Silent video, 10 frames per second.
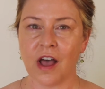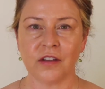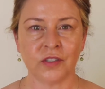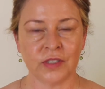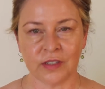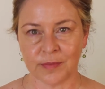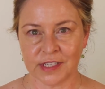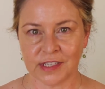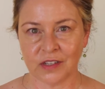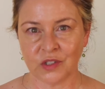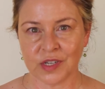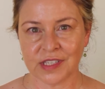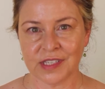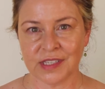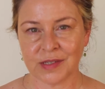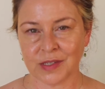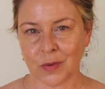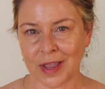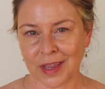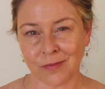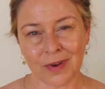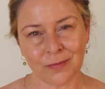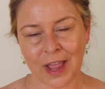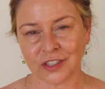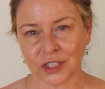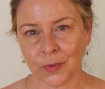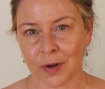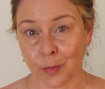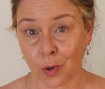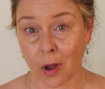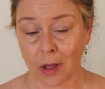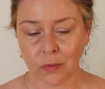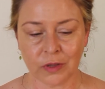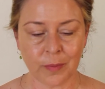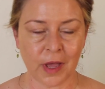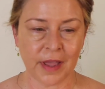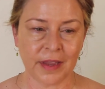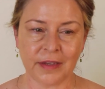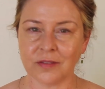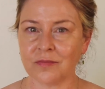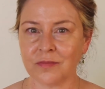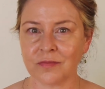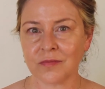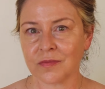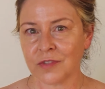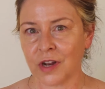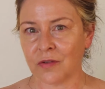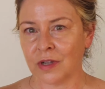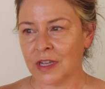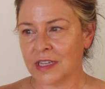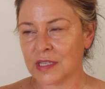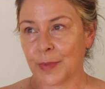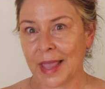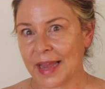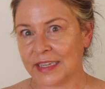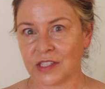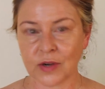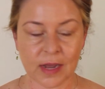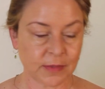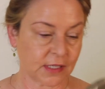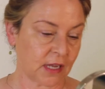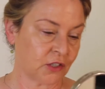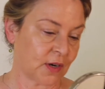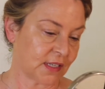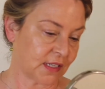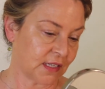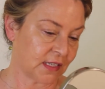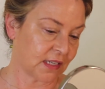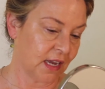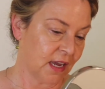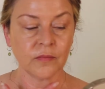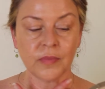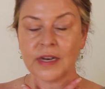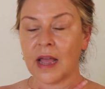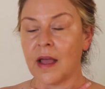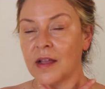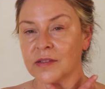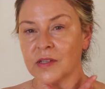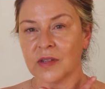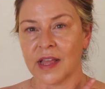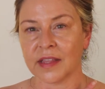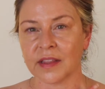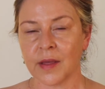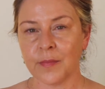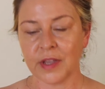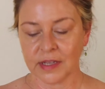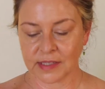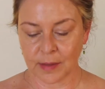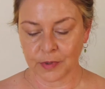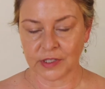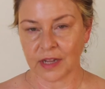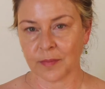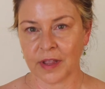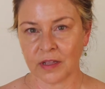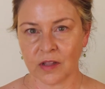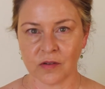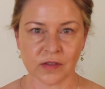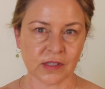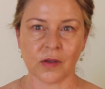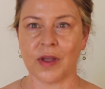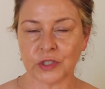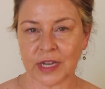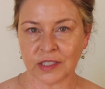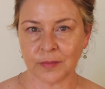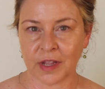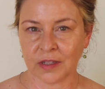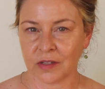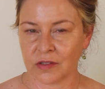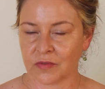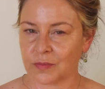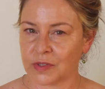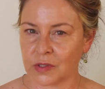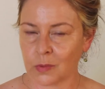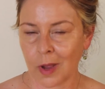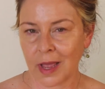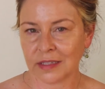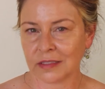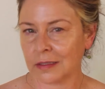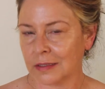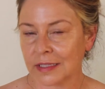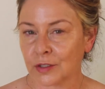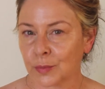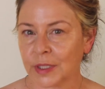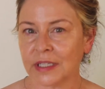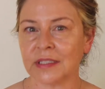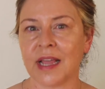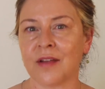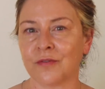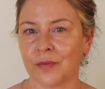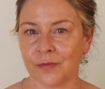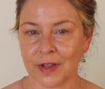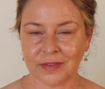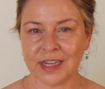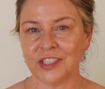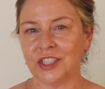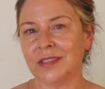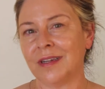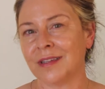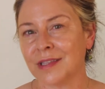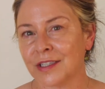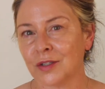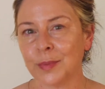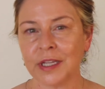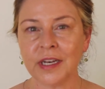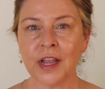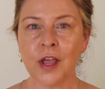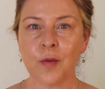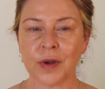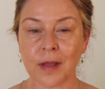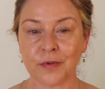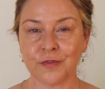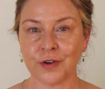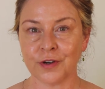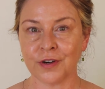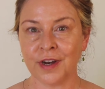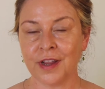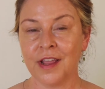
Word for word: underneath my sundresses so I can actually wear a bra with my you know spaghetti strap sundresses but I also like them because they protect my clothes so protecting my clothes from sweat a little bit and from foundation a little bit but I prefer